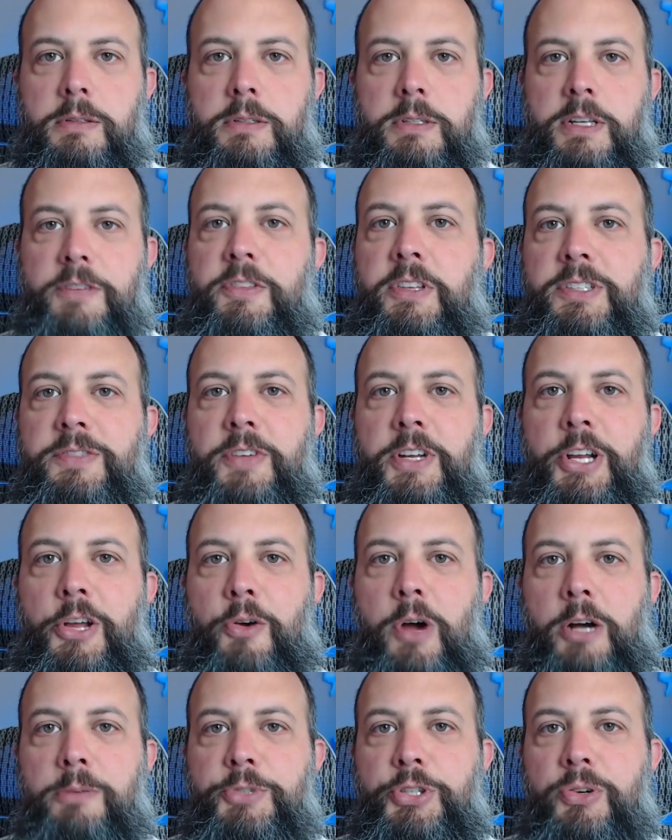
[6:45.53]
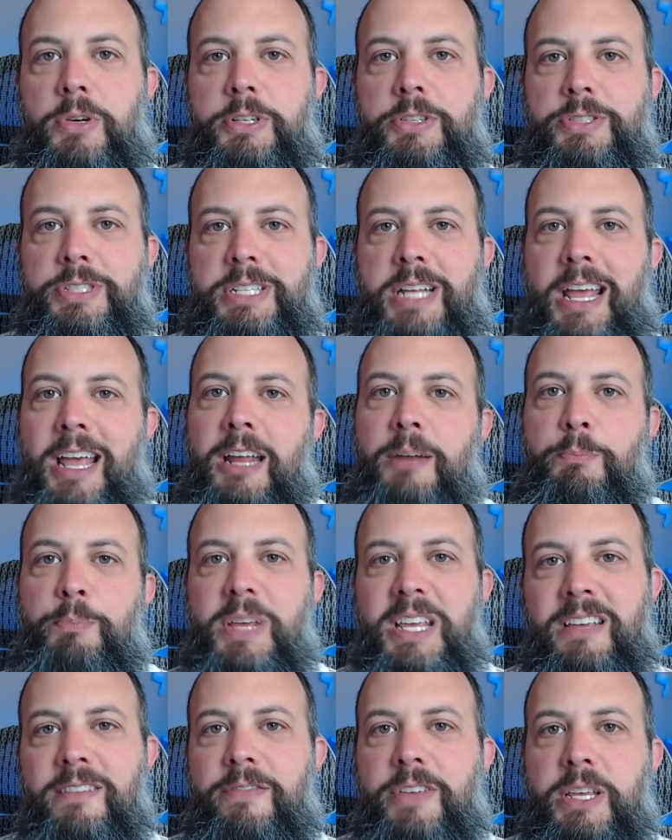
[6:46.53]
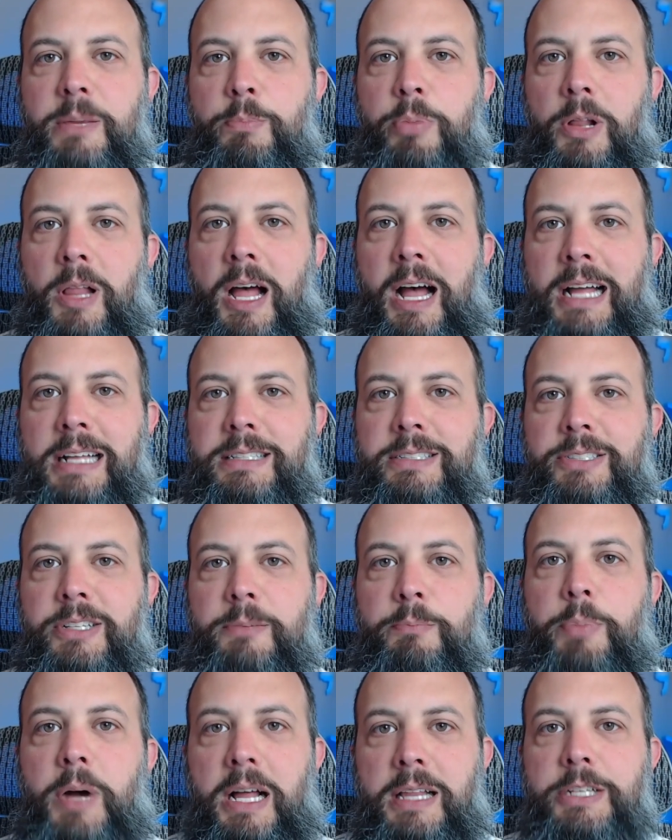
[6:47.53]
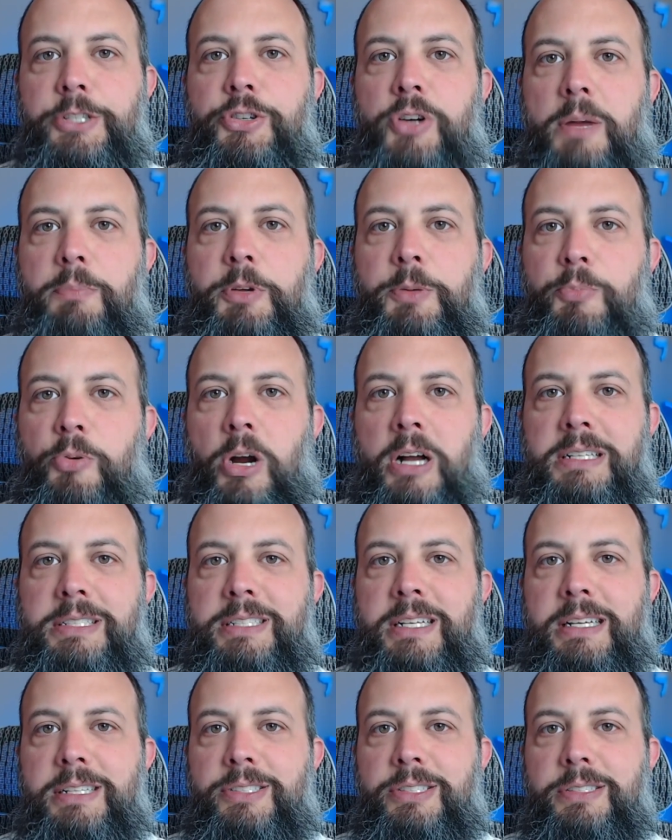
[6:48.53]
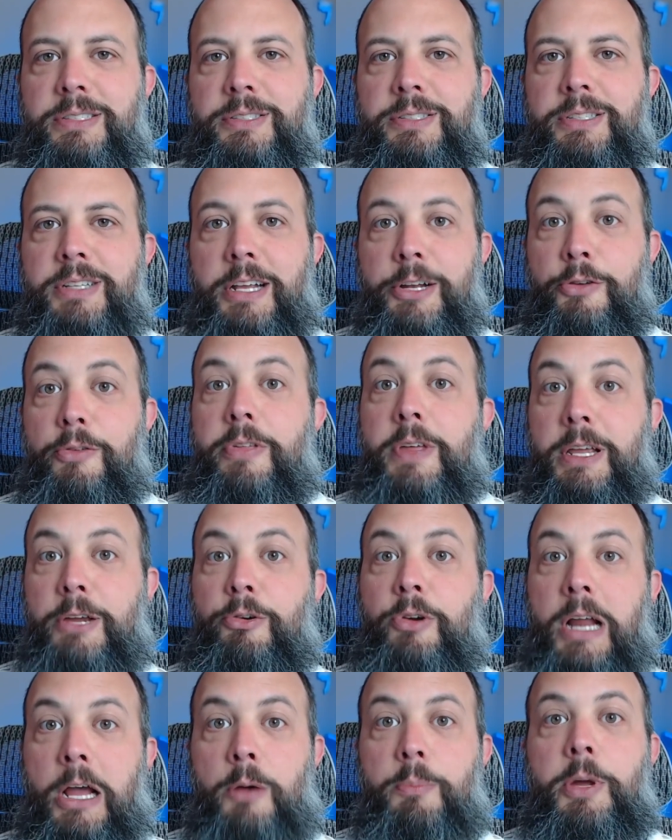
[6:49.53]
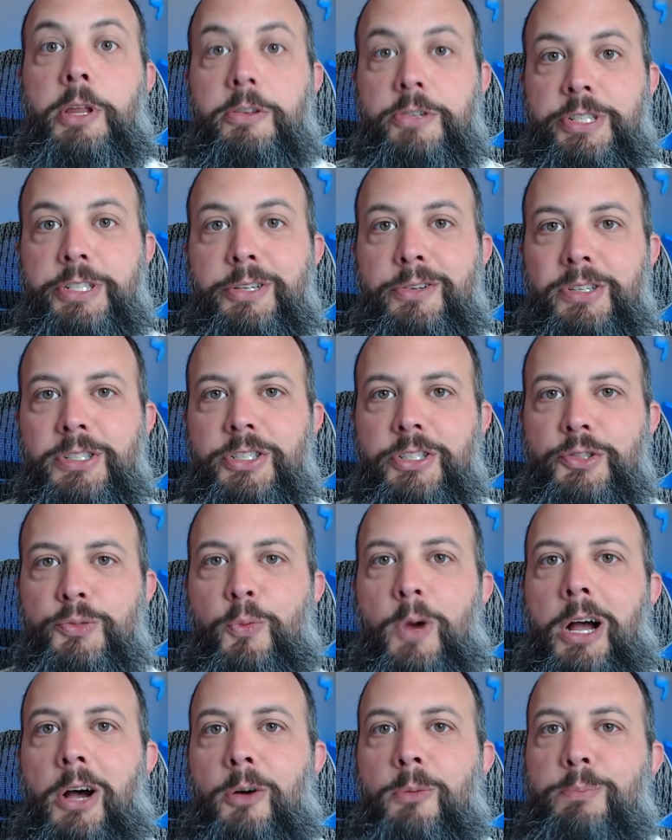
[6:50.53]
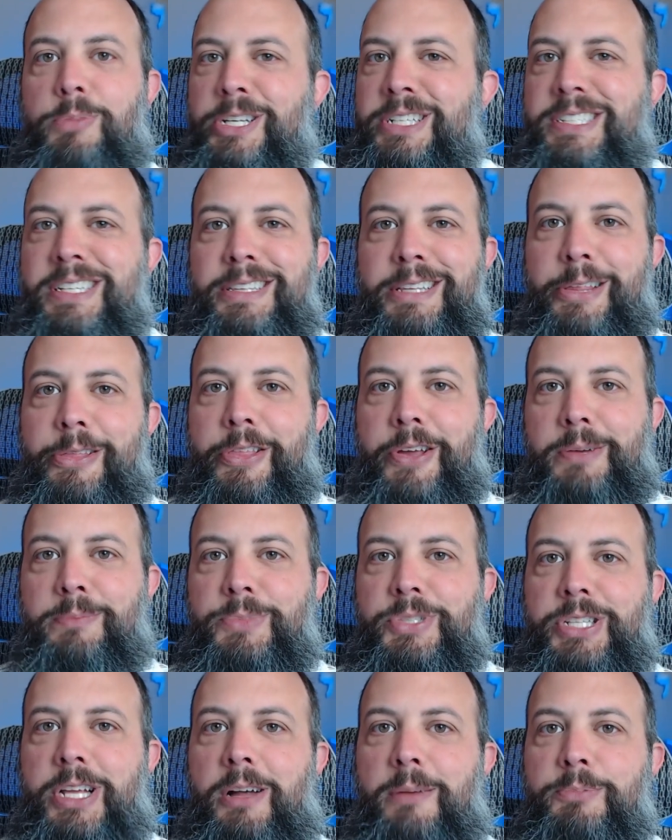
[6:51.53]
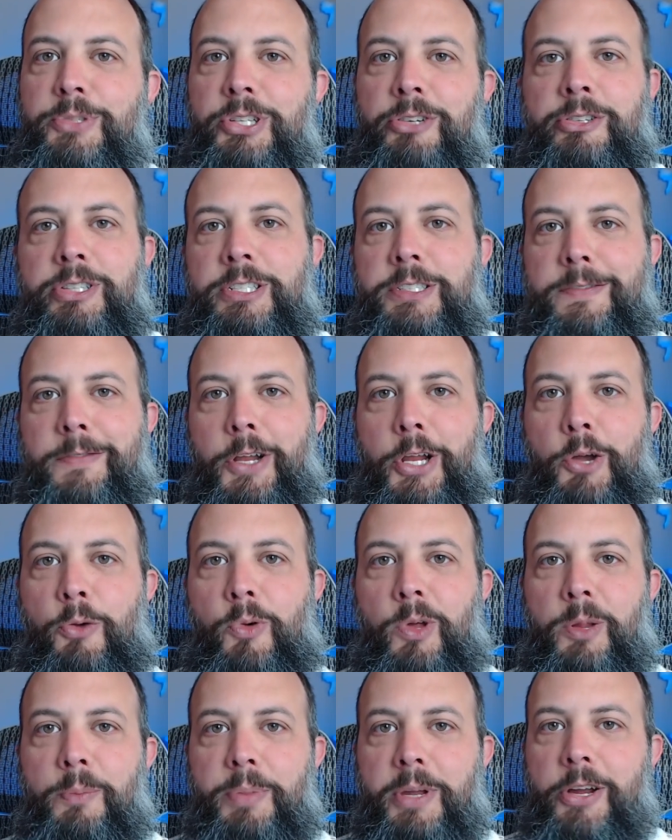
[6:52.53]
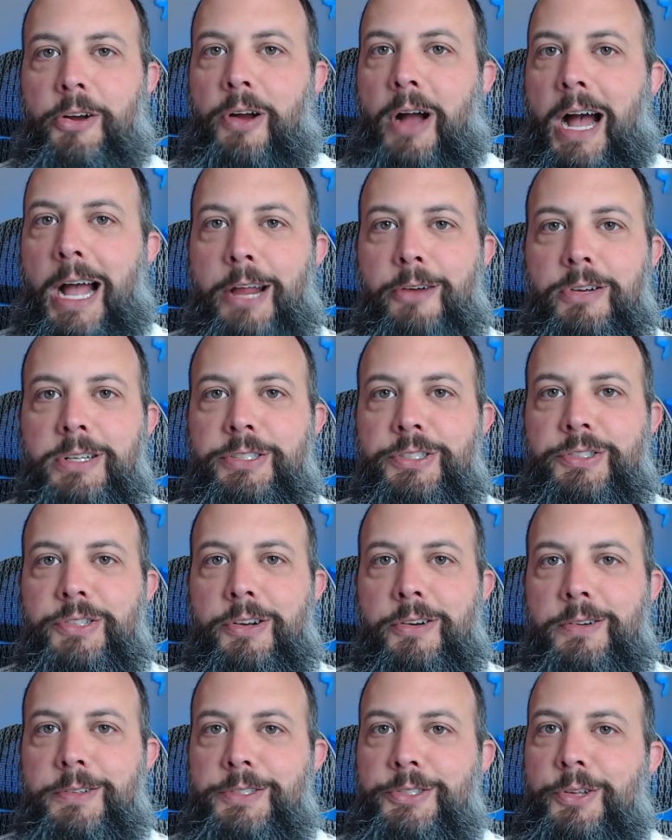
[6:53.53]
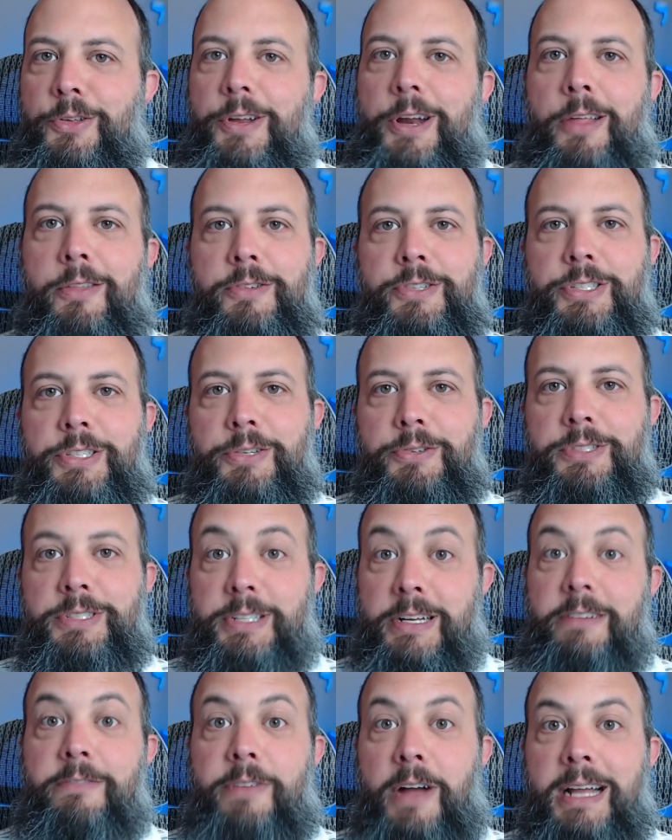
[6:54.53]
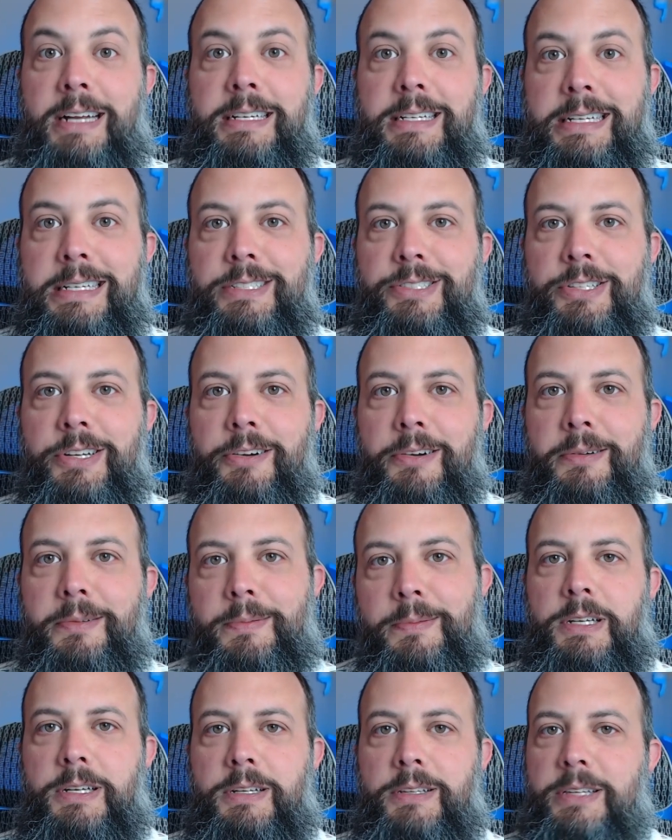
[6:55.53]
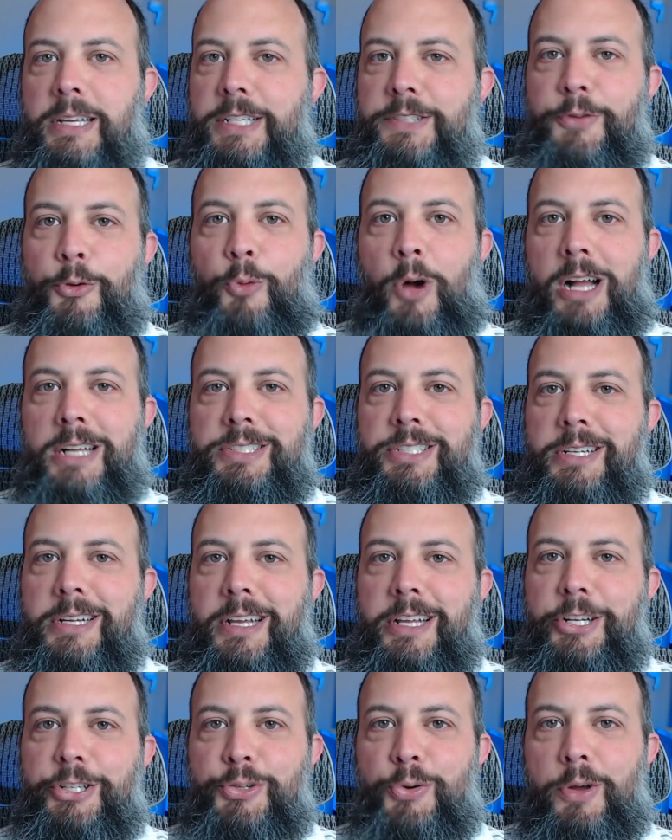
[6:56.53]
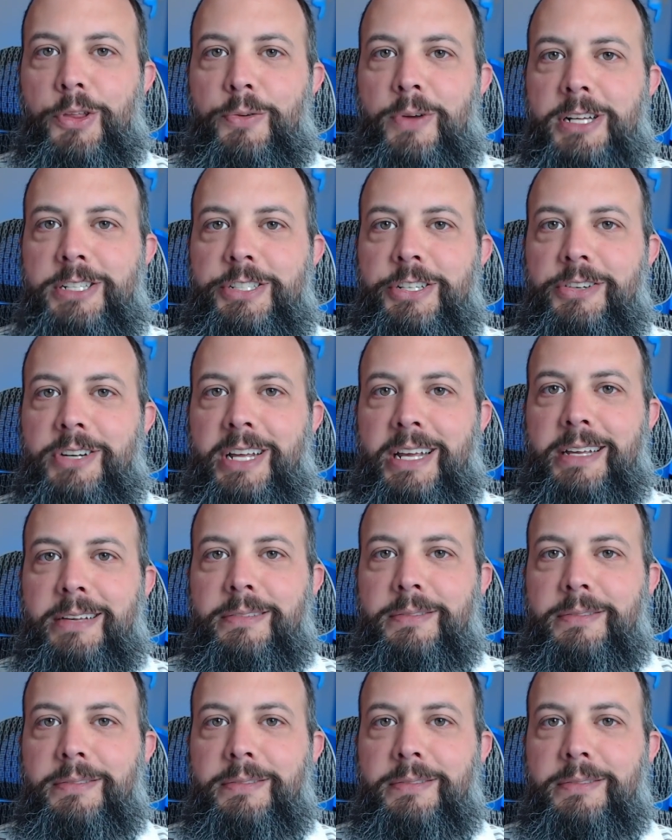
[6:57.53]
If this video helped you understand P V plots and polytropic processes, and you think it would help other students as well, please hit the thumbs up so that this video will appear higher in search so that other students can find it easier. Thanks for watching and enjoy the rest of your day.